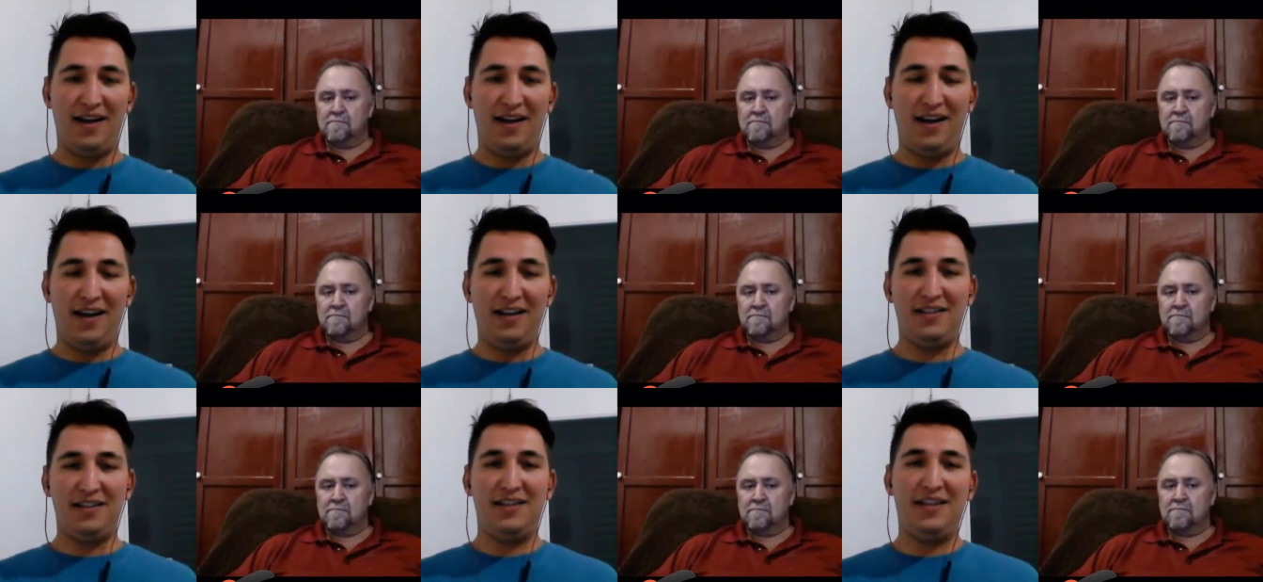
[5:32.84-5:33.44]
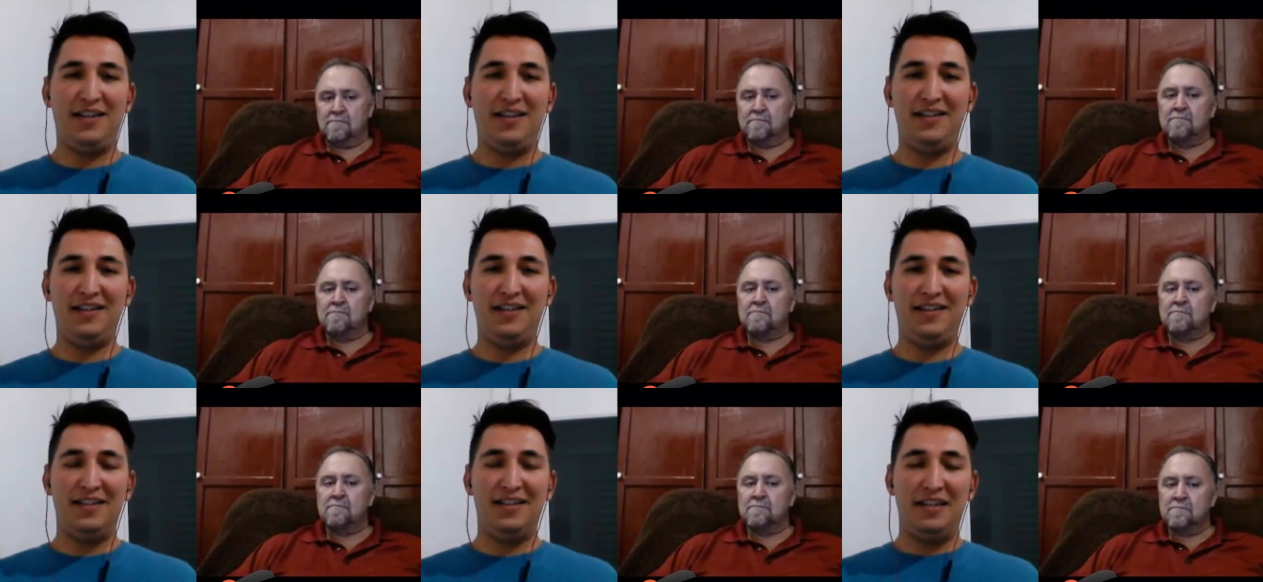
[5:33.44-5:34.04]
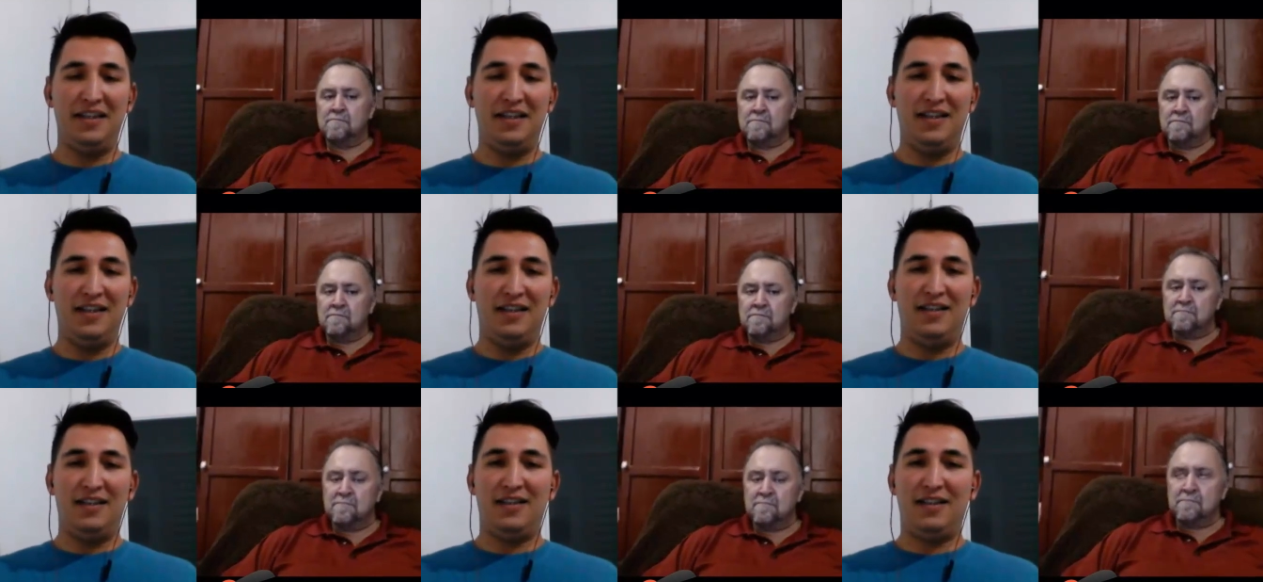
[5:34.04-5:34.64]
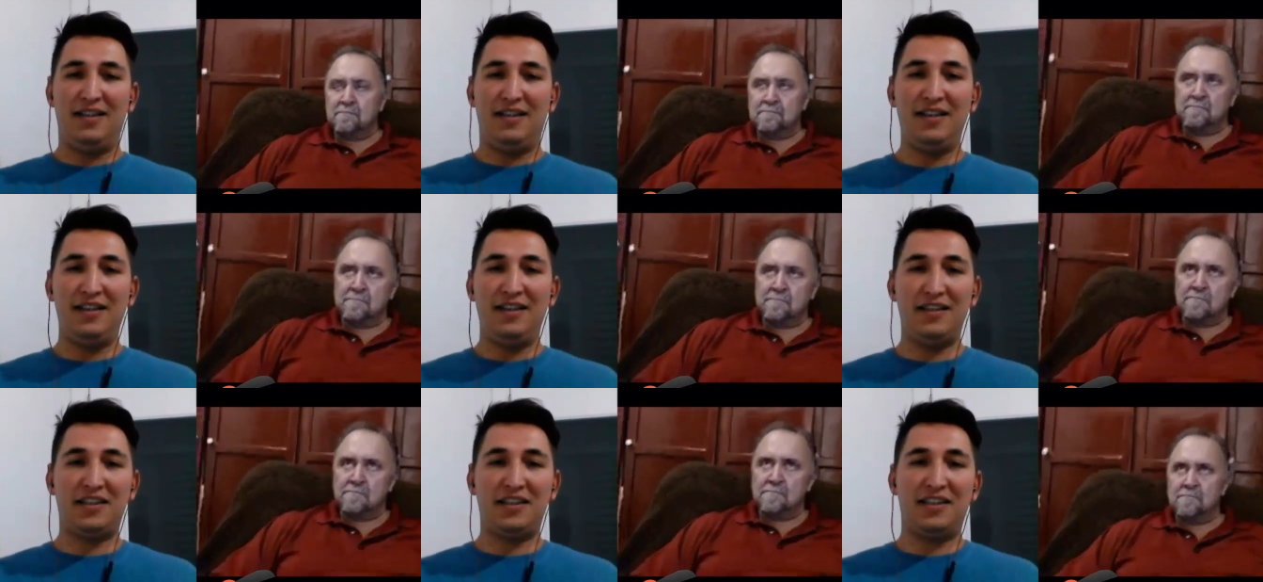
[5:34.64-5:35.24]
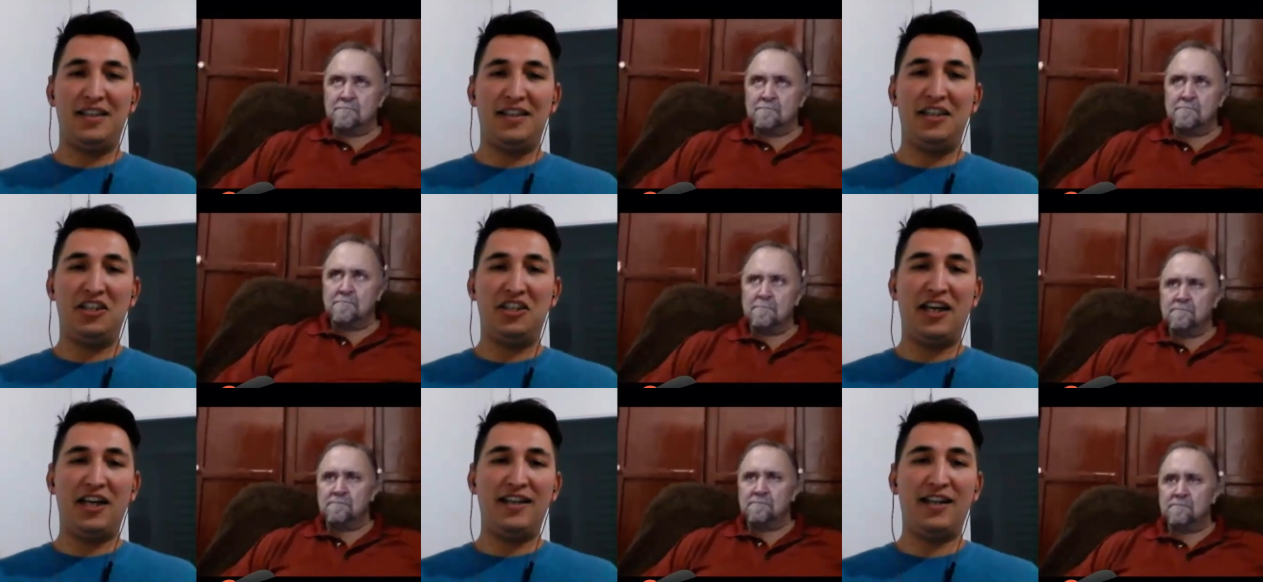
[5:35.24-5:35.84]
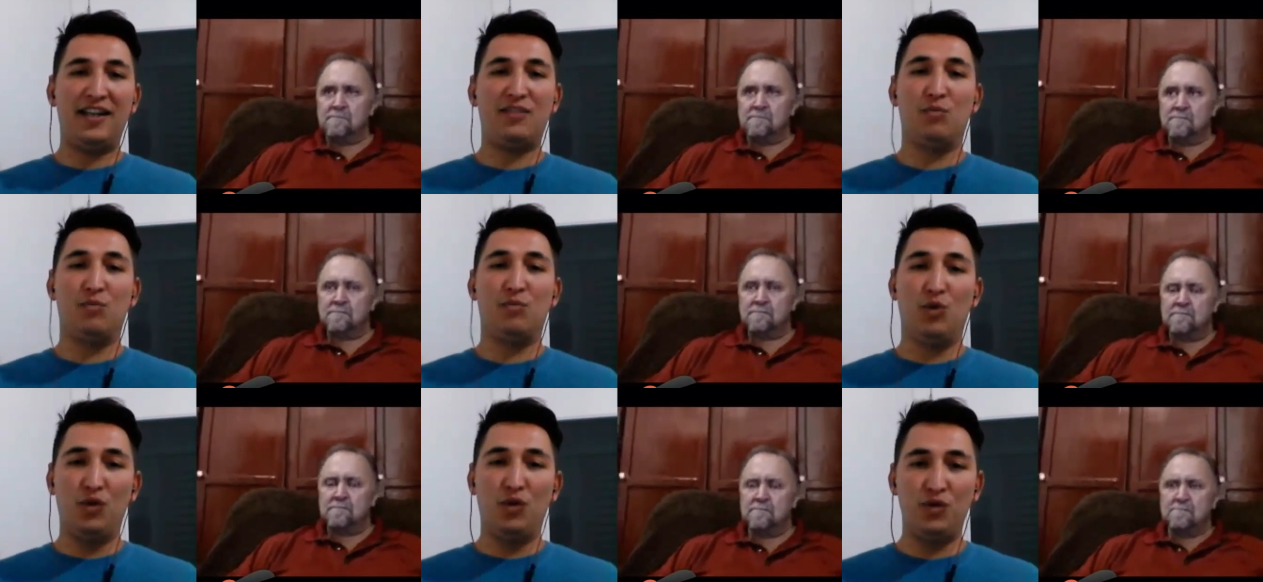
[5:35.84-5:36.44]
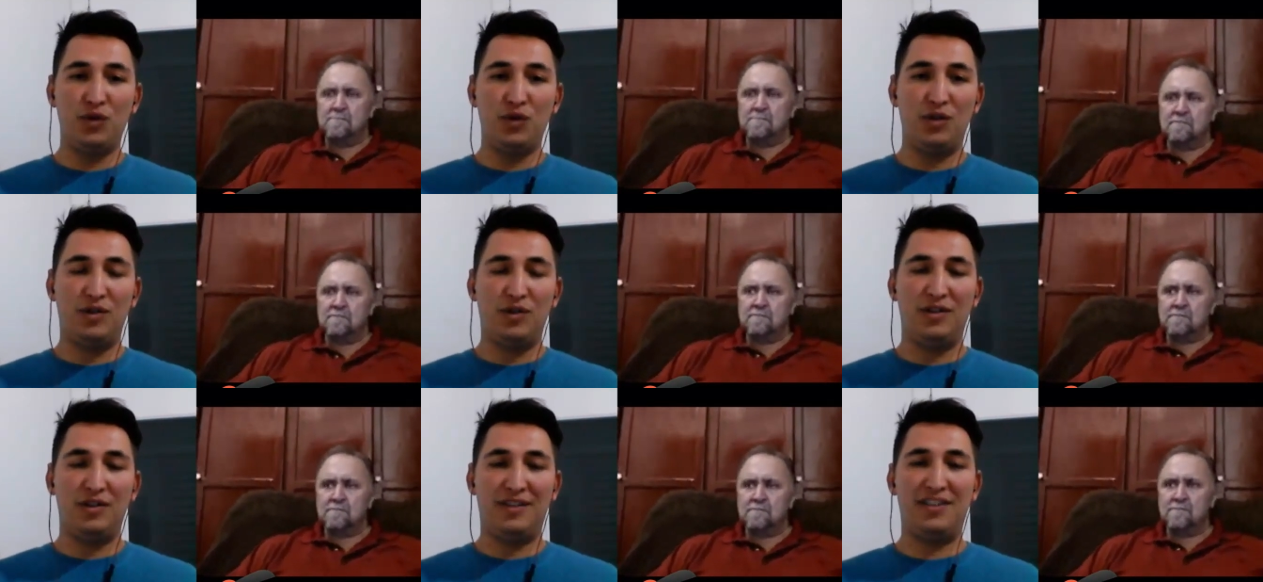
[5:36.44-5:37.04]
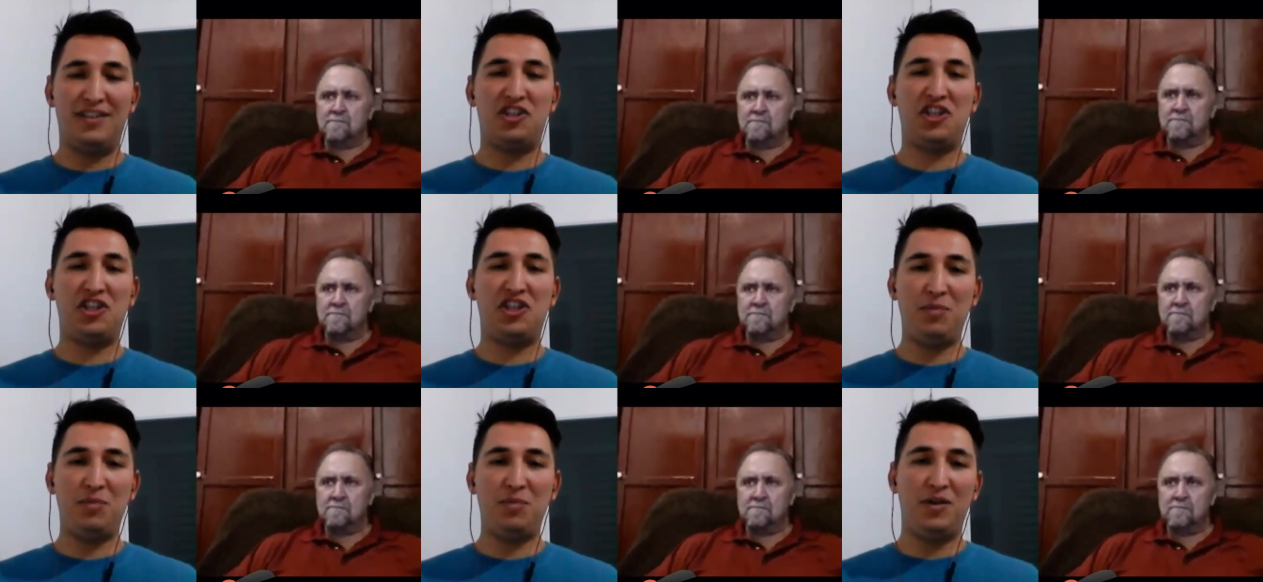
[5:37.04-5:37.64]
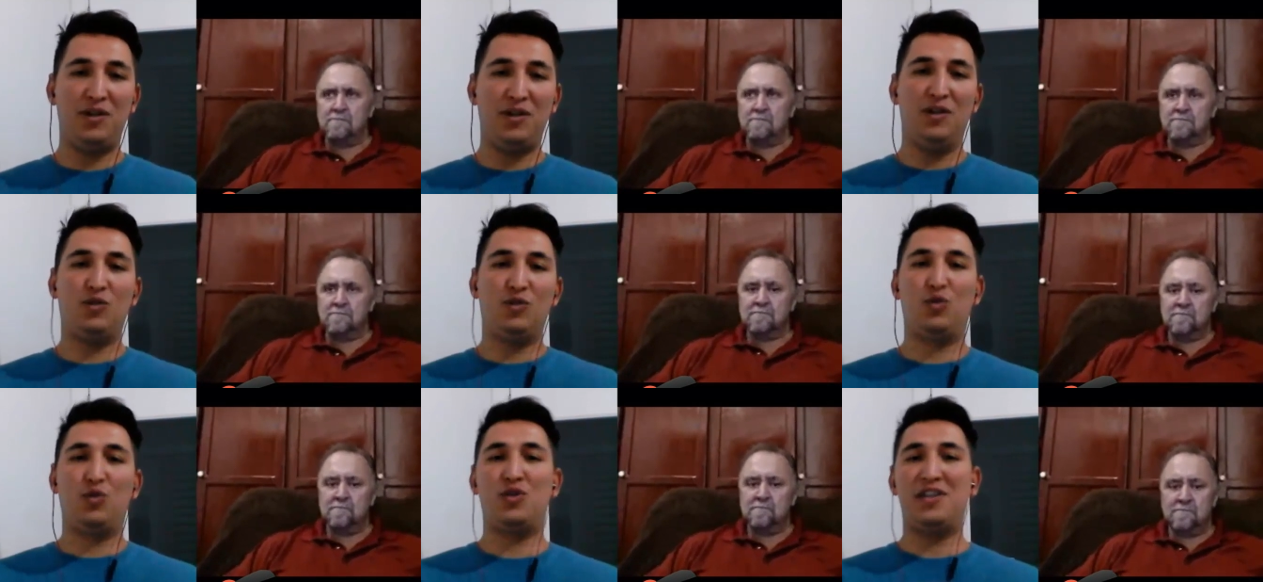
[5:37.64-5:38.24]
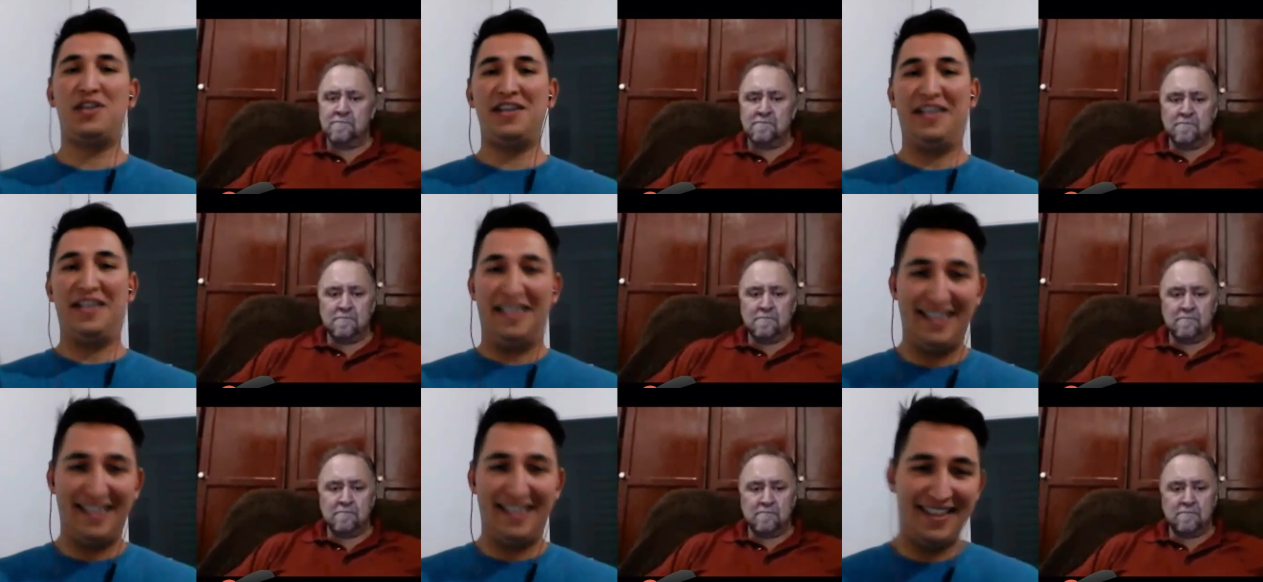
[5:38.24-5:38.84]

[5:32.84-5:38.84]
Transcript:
Speaker 1: and he he he cannot move this ship to sea.